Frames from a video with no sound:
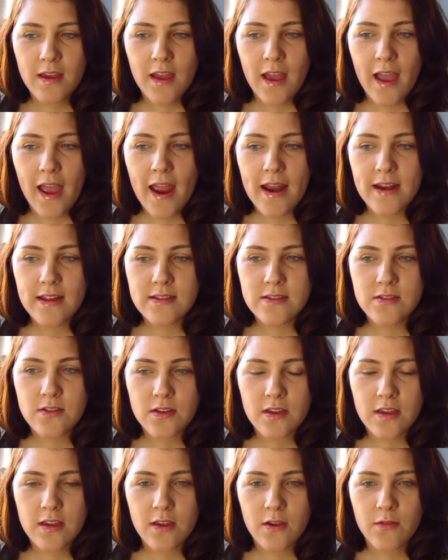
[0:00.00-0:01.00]
and he's
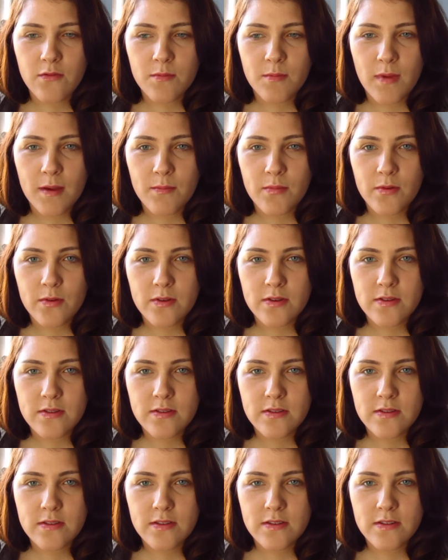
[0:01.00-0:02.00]
knocking over my
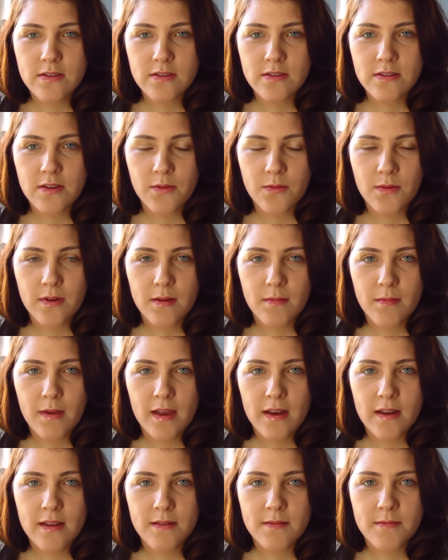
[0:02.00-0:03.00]
books, don't worry
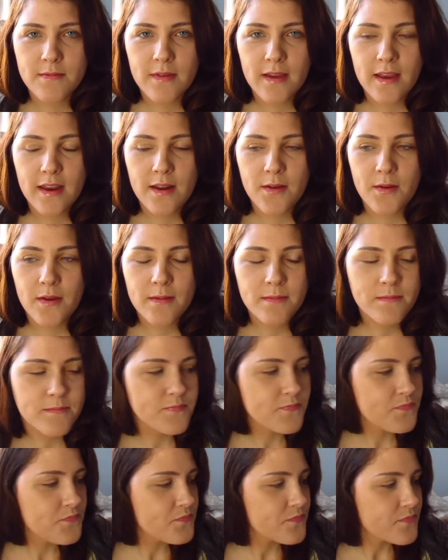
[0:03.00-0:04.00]
about it. Anyway,
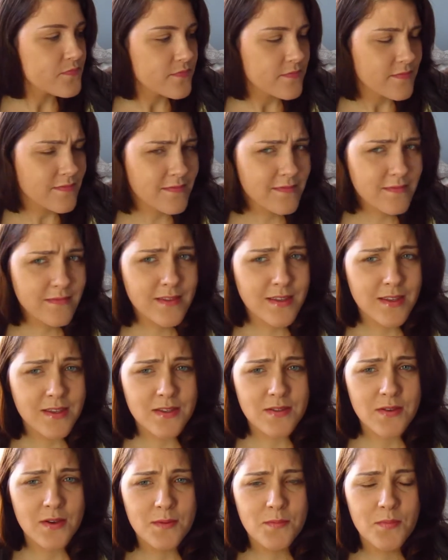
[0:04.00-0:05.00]

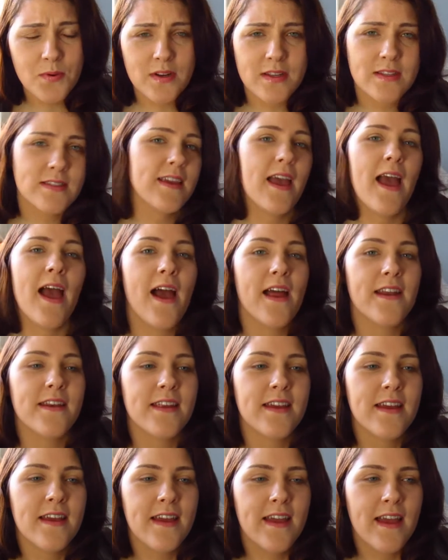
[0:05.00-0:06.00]
so I'd put it
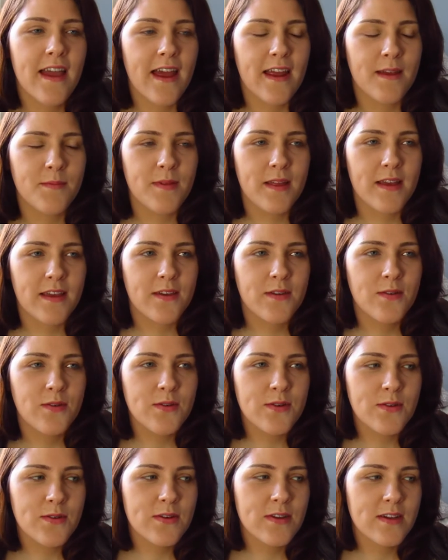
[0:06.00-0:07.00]
down and I'd be like,
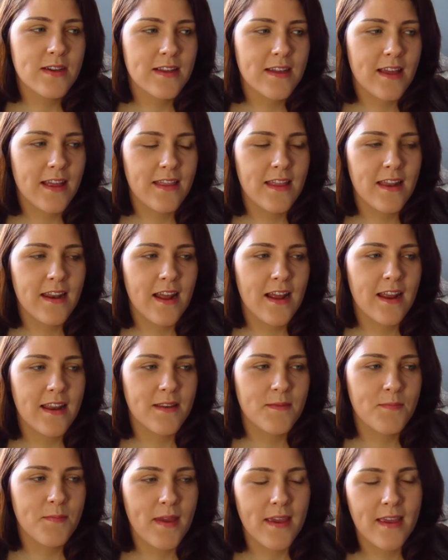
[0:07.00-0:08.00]
whew, and then
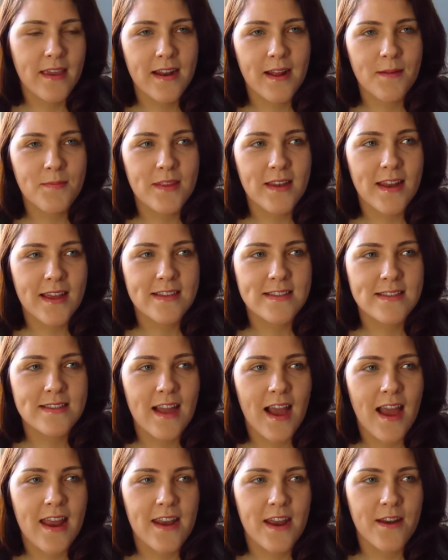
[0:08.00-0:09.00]
I'd pick it up the next
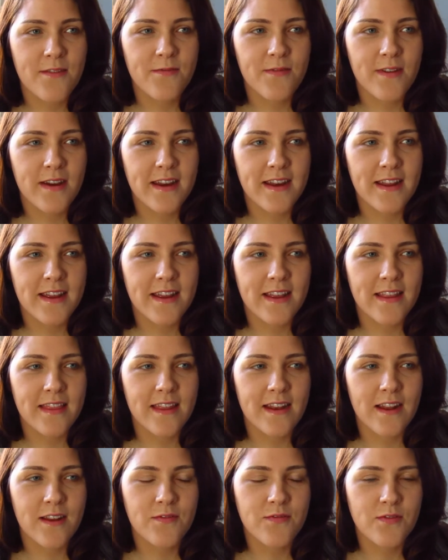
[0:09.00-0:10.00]
night and I'd read it and
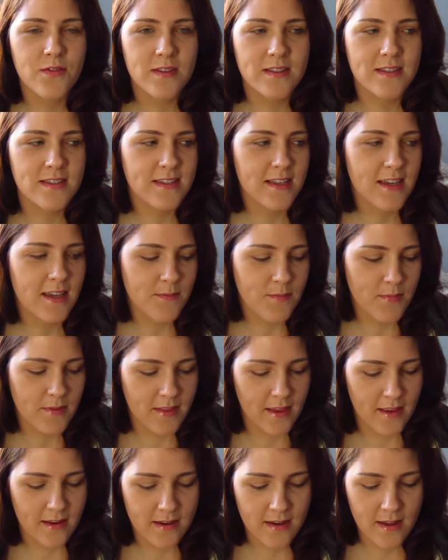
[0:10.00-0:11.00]
then I'd fall asleep, and
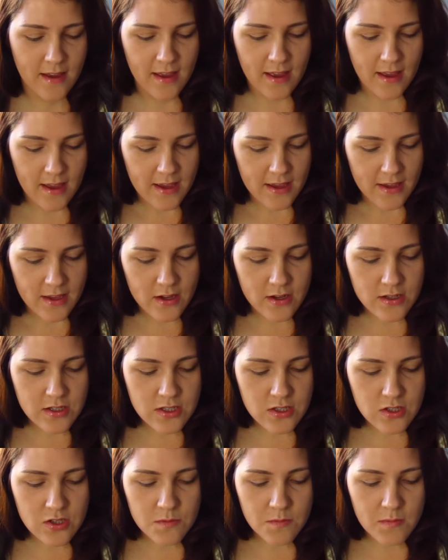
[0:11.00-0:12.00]
then, you know, it
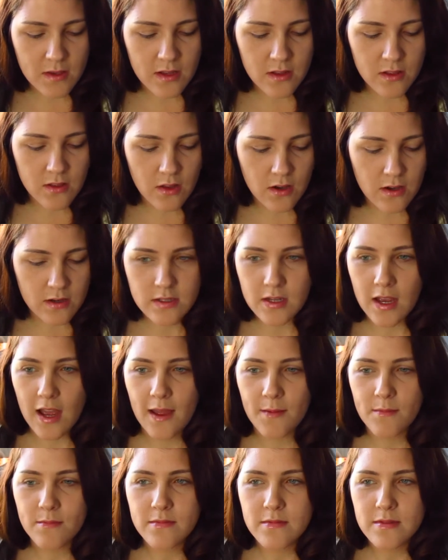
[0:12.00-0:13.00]
just took me a long
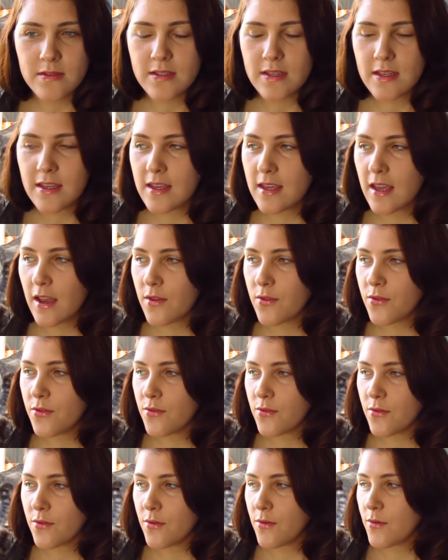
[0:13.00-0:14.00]
time to get
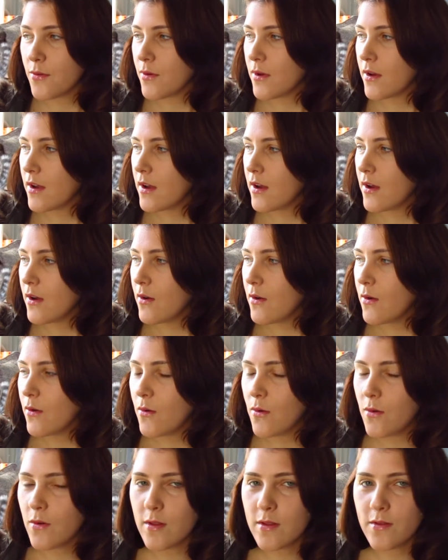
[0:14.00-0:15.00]
through
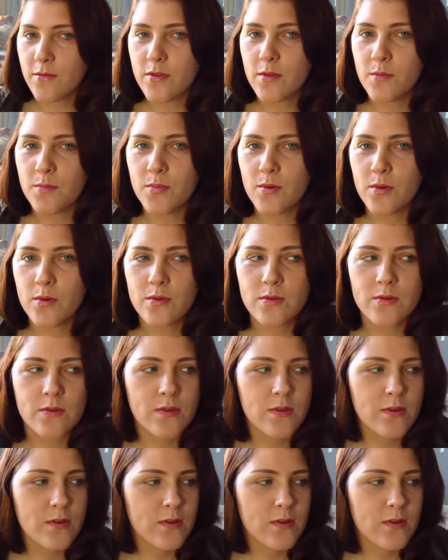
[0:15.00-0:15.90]
all of the book.